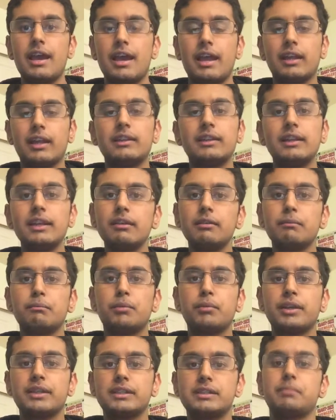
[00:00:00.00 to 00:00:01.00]
And I think it
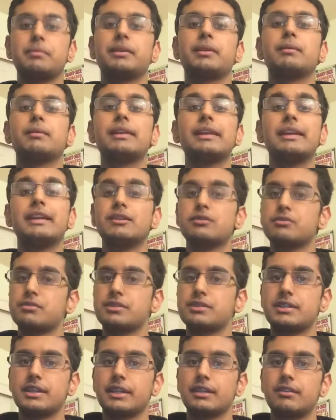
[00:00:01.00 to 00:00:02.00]
brings something really
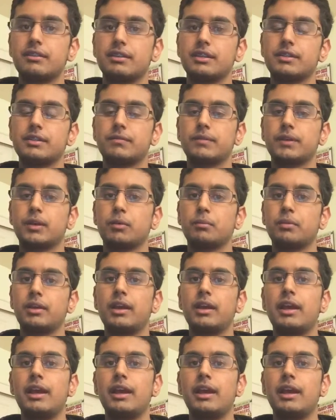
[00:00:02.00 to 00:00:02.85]
interesting to this film.